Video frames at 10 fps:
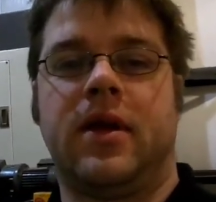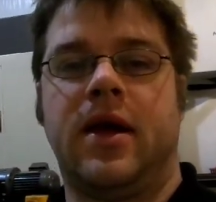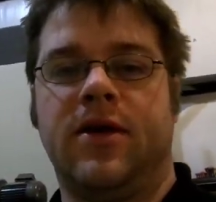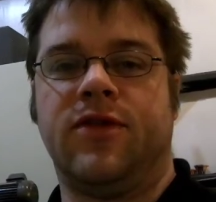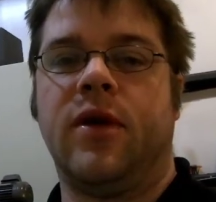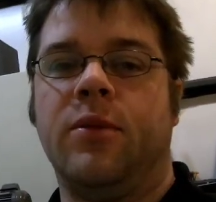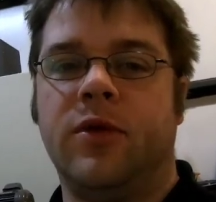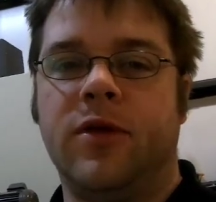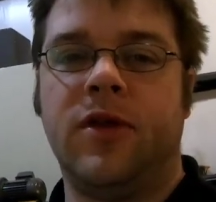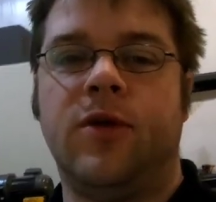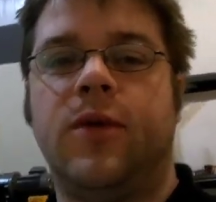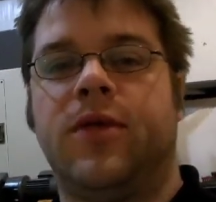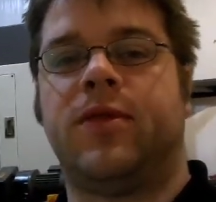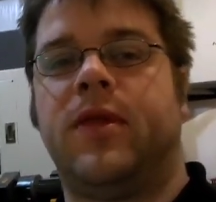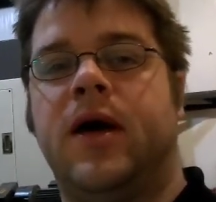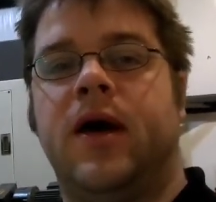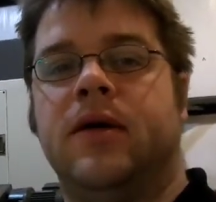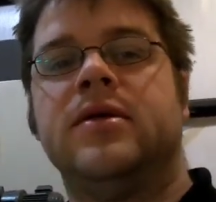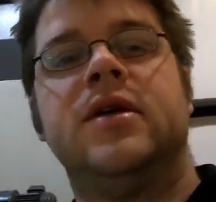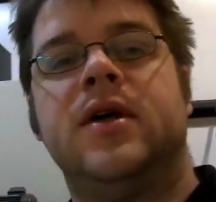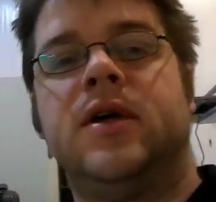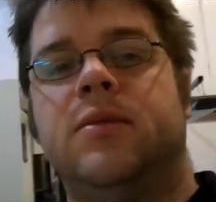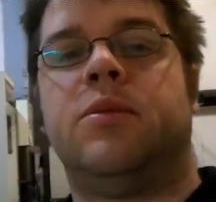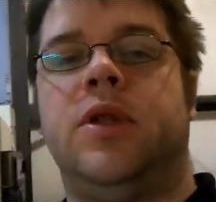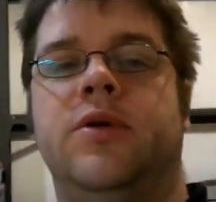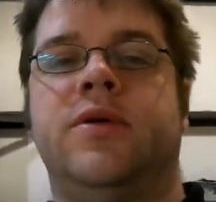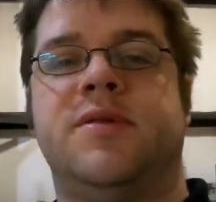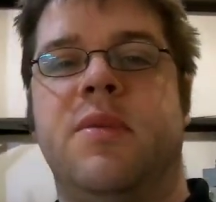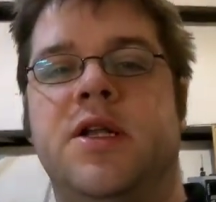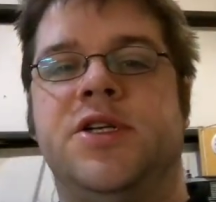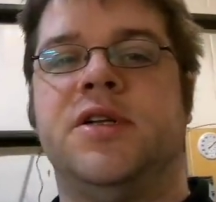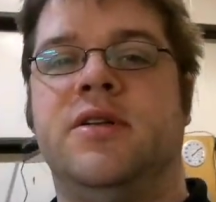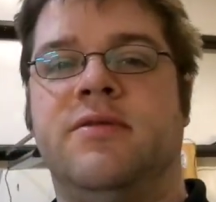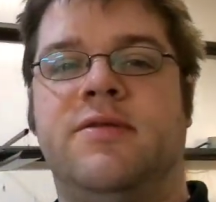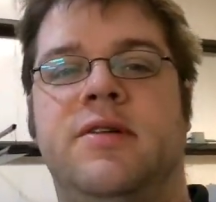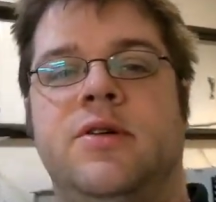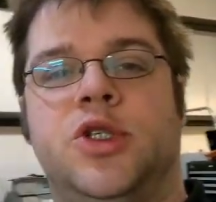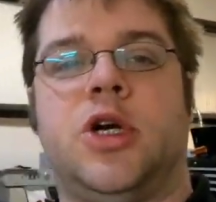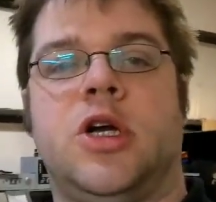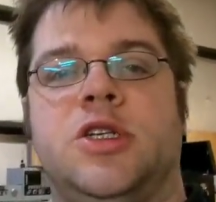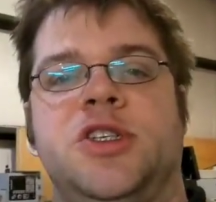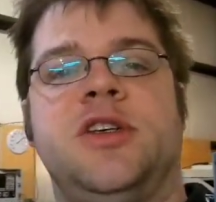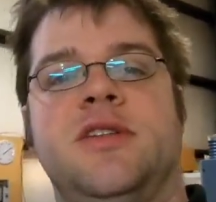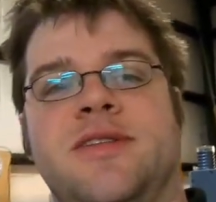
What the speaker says: Has something to do with Pluke's mention of sharks.